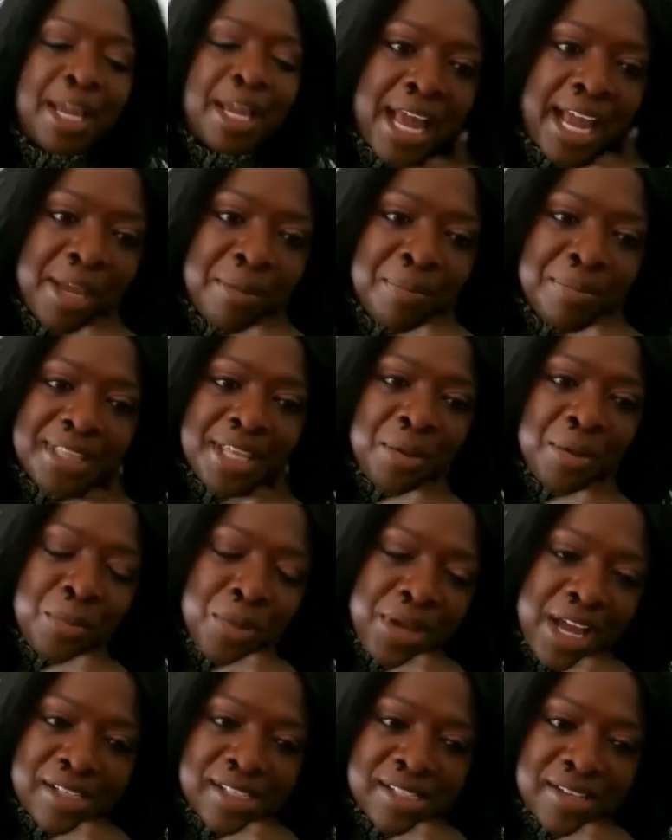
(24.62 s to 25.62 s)
night, but then
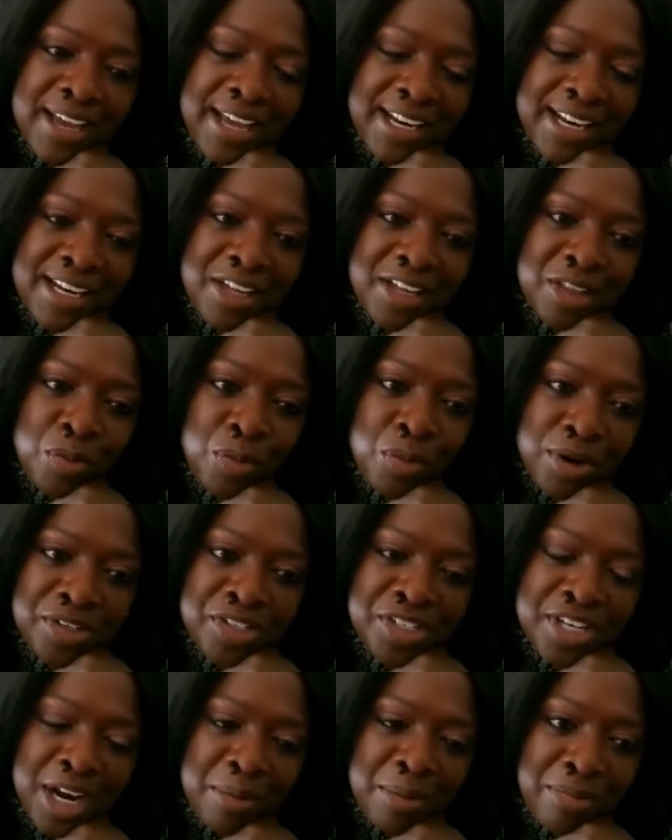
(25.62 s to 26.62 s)
we also had another
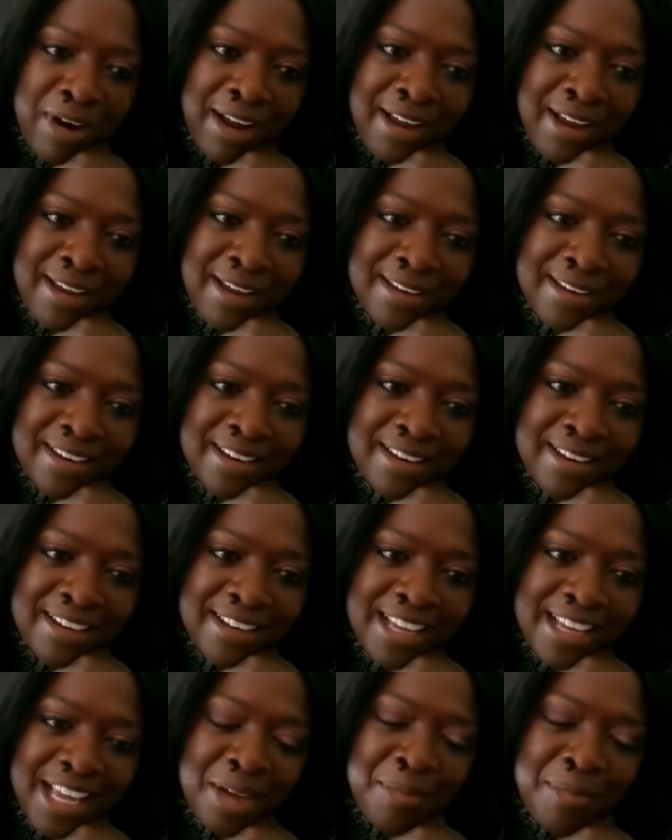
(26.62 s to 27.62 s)
workshop, right?
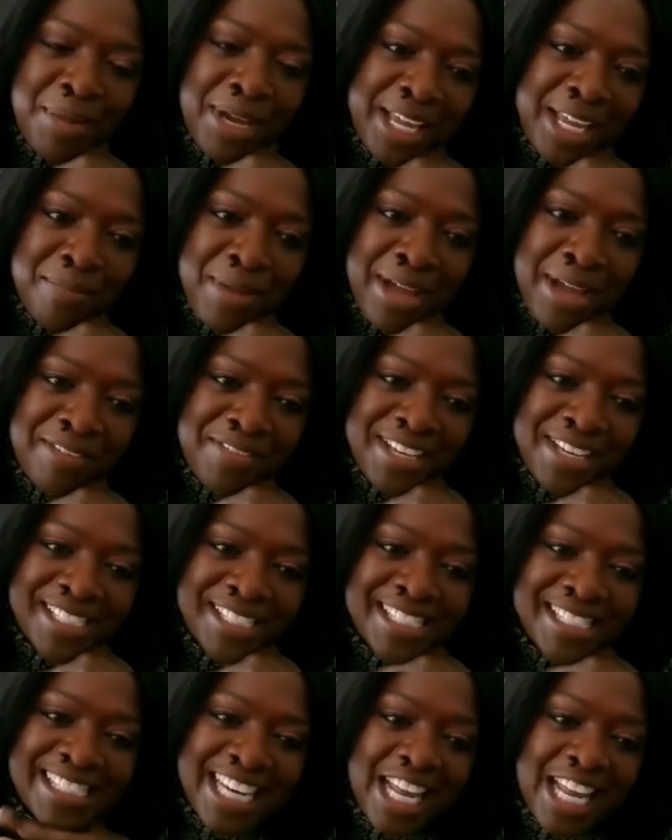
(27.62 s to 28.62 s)
Am I getting
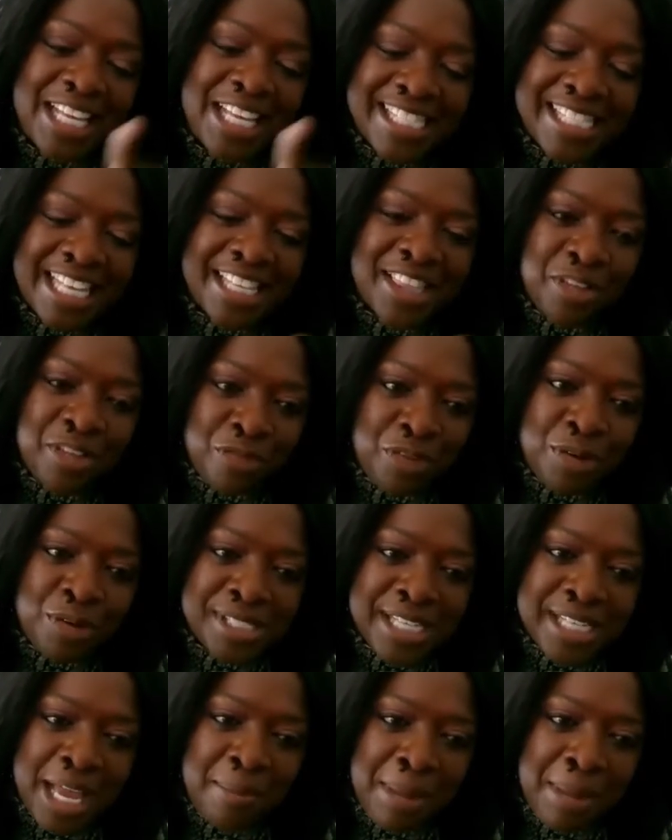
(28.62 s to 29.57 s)
my is that the first time I